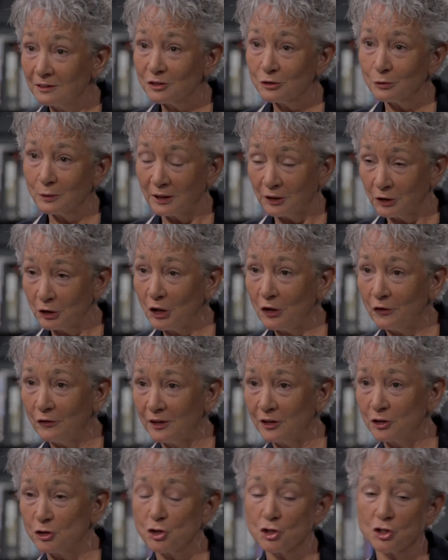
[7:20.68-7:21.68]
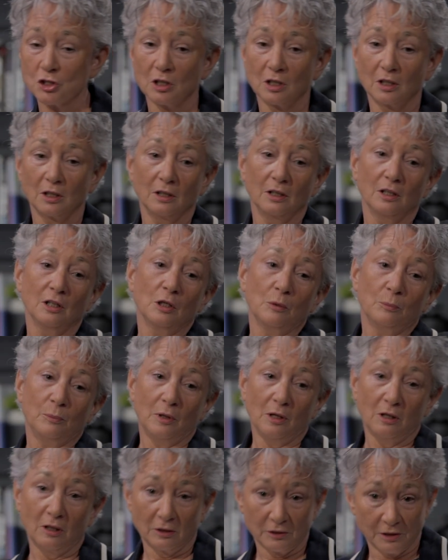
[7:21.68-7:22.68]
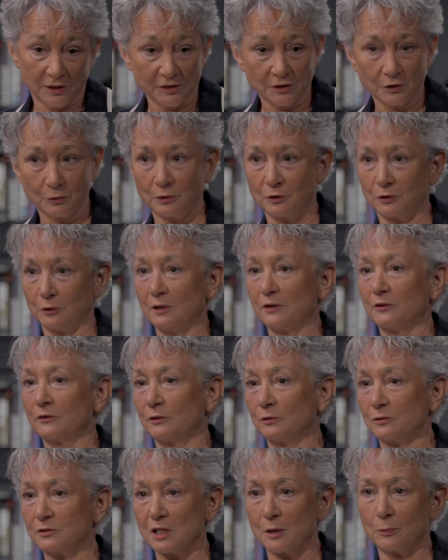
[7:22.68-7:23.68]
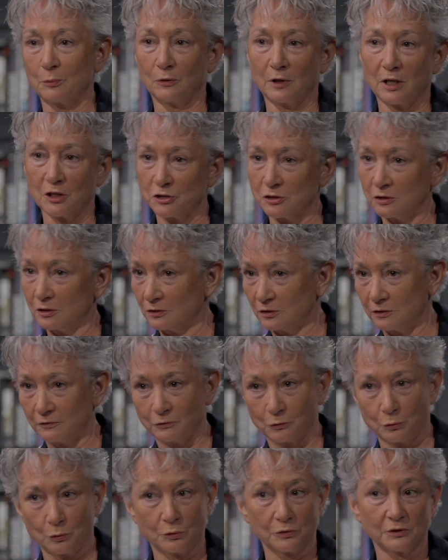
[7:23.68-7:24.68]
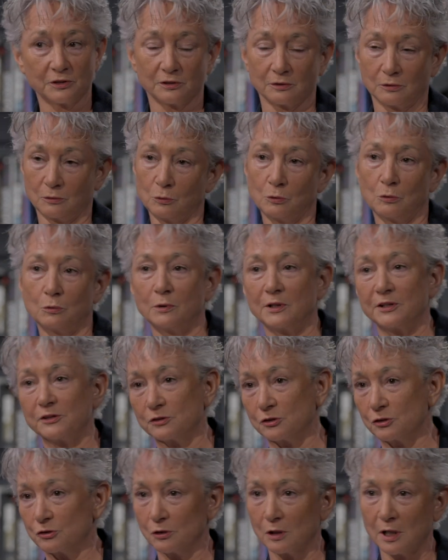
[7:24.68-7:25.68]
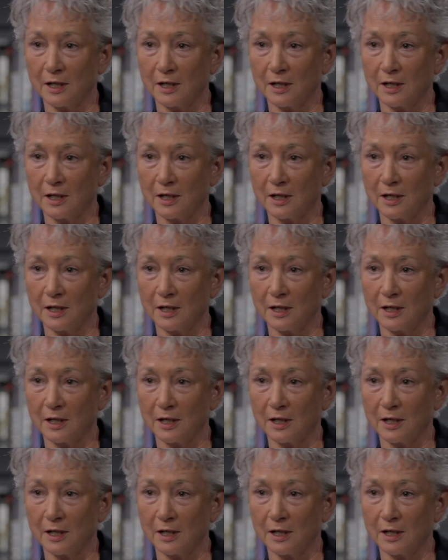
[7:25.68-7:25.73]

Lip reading: to encourage parties who are going through separation and divorce always to try